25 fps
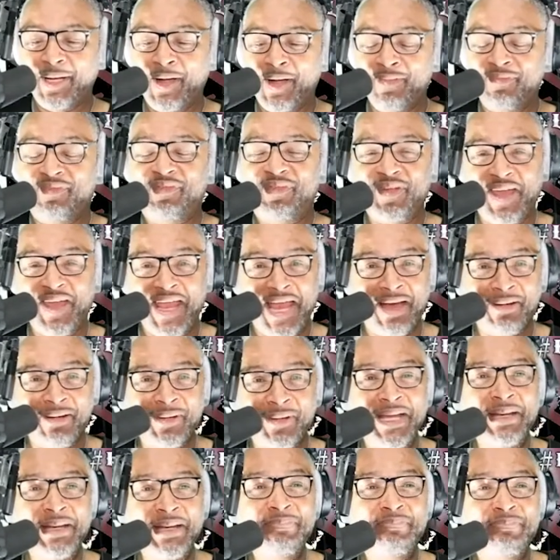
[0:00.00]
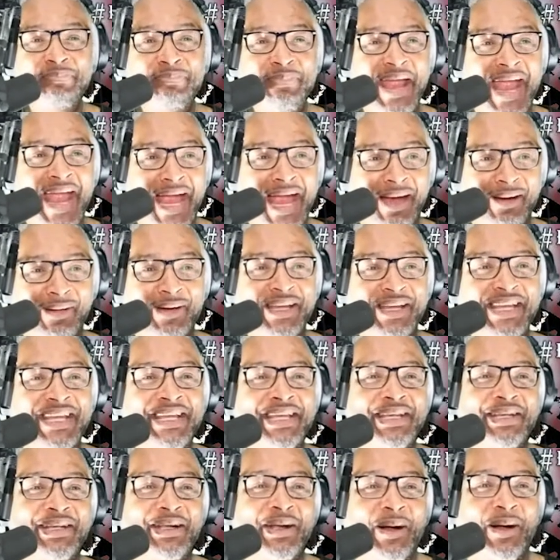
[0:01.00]
a very
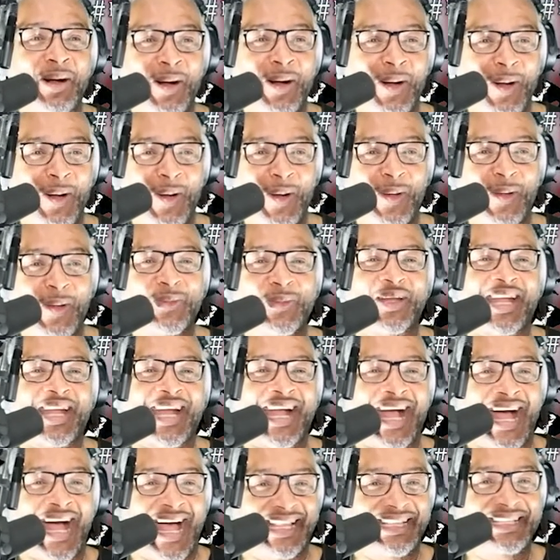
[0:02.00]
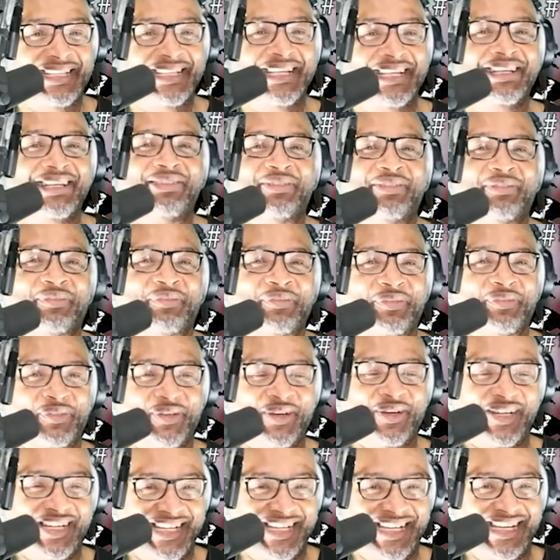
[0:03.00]
married old college. Oh
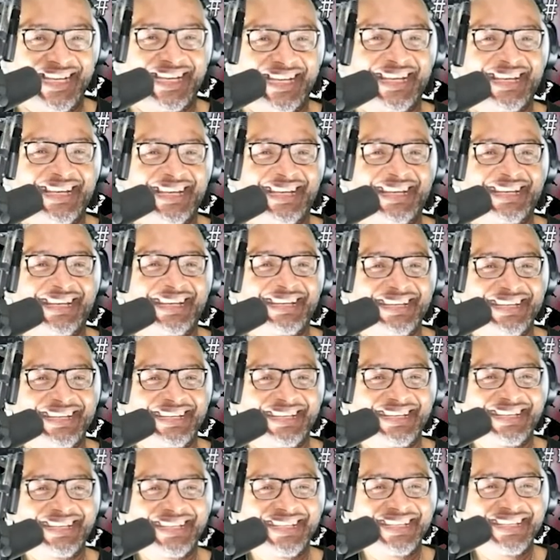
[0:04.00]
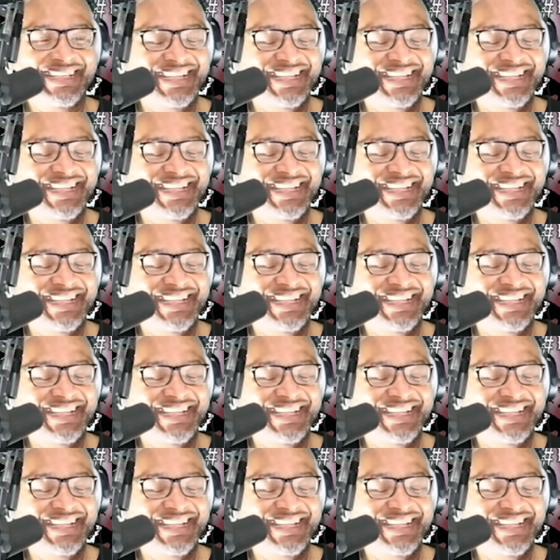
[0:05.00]
friend. my lord!